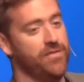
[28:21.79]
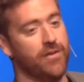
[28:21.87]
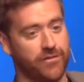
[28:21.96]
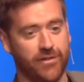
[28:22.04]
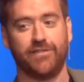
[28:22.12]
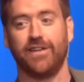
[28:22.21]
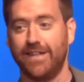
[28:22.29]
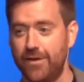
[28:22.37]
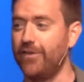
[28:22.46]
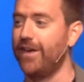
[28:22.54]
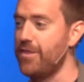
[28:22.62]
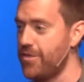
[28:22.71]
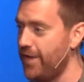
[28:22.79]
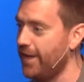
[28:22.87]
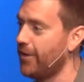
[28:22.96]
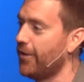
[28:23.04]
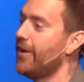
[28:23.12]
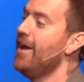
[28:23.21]
there's a significant
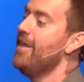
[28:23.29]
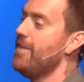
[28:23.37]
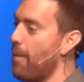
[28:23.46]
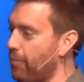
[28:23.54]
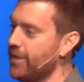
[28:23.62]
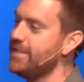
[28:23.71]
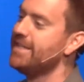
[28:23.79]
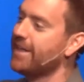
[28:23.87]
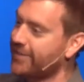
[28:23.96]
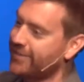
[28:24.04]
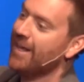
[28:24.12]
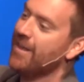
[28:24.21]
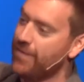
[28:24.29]
thinker that predicts